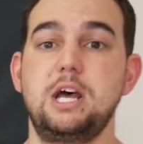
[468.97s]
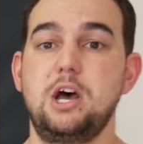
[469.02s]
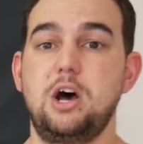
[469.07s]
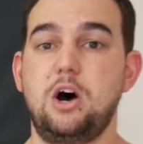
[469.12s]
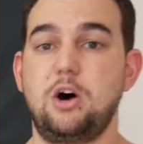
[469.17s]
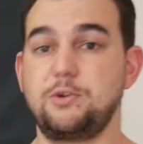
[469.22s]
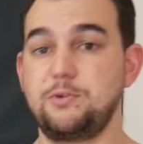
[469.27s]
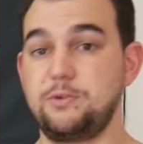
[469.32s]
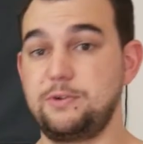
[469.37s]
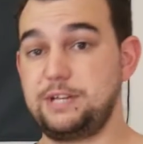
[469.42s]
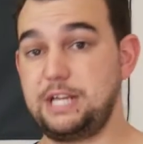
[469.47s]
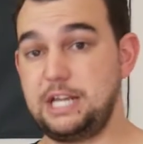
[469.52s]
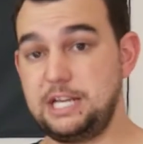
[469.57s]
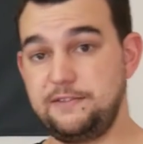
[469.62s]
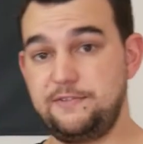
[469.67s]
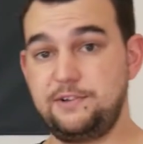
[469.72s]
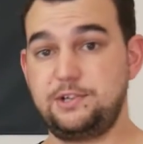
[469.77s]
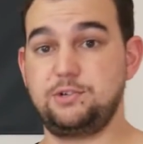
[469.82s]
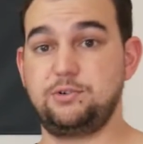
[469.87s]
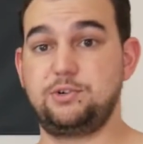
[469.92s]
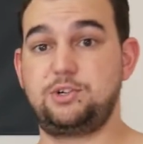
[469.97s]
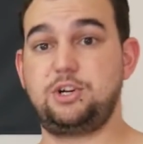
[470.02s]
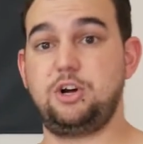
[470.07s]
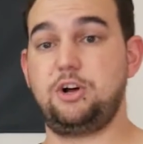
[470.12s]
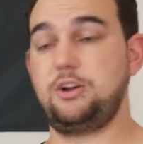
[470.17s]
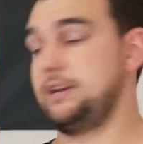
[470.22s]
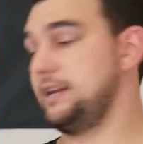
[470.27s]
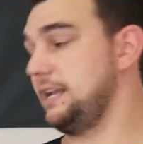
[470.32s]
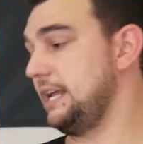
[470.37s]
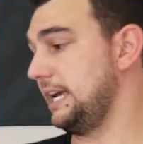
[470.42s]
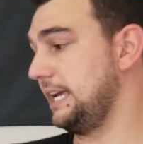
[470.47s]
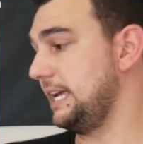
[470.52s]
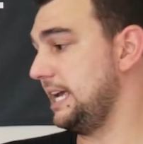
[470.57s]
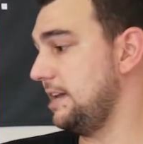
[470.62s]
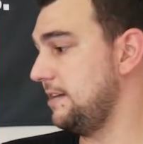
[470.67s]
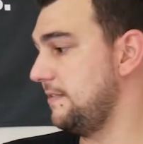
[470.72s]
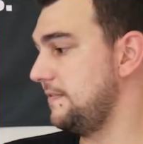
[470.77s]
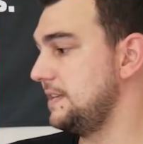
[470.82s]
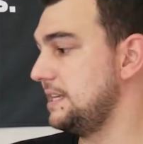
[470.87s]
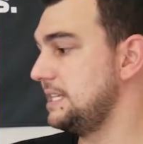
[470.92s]
I'll do an individual shot again
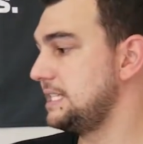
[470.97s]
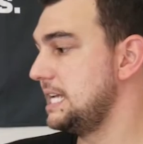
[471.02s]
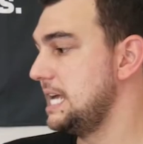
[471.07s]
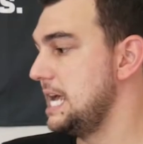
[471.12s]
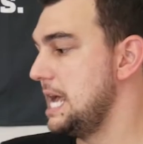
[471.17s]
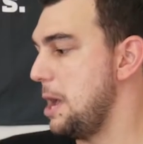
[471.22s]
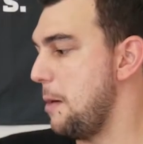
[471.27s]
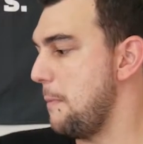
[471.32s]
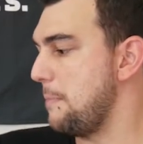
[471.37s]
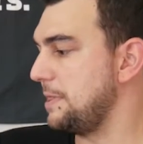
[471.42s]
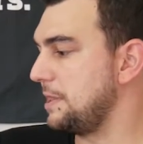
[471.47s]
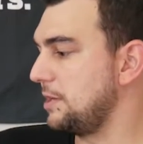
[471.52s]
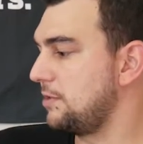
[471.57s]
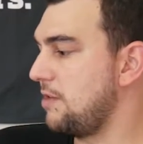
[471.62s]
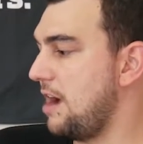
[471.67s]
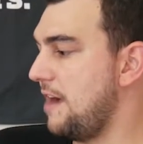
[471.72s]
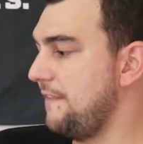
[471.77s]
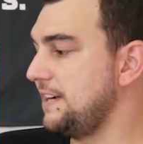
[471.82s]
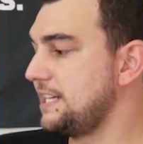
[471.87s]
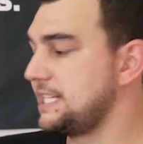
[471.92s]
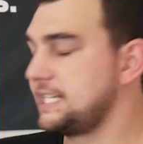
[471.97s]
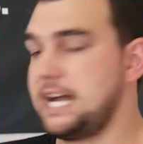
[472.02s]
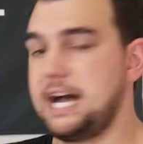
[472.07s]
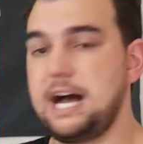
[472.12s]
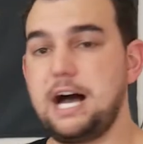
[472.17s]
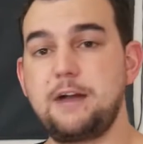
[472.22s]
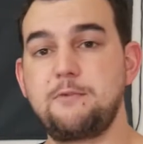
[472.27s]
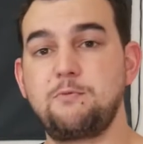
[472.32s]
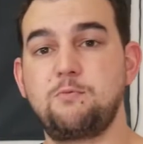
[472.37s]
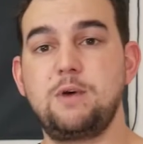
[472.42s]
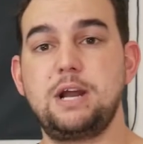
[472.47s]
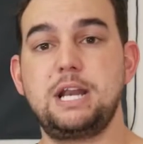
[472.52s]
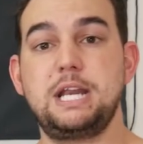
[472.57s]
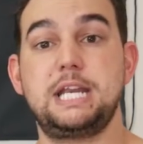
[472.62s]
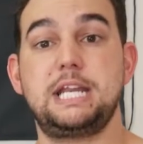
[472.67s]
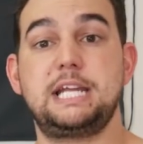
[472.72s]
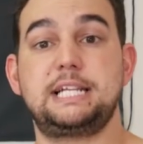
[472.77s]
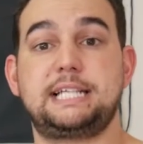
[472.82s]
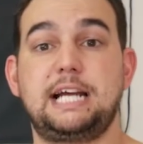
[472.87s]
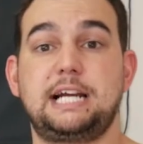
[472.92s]
of this, but the graphics card, when
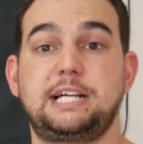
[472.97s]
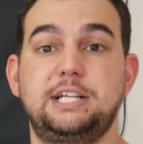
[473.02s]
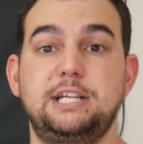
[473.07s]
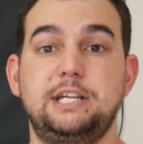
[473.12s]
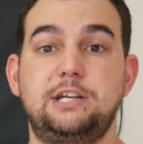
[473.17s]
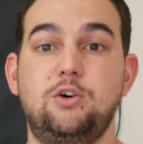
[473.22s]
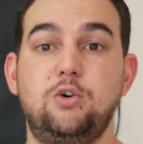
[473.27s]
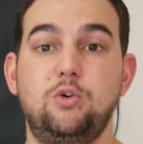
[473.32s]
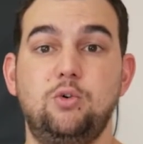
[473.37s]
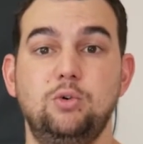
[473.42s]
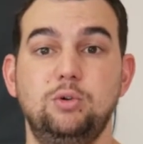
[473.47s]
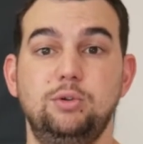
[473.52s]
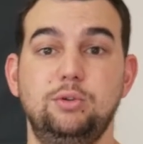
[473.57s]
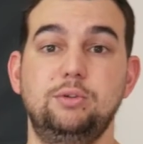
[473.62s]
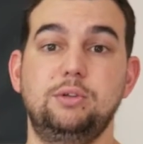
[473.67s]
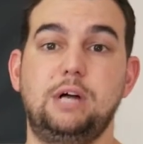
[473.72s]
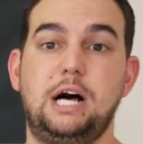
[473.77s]
it's actually cool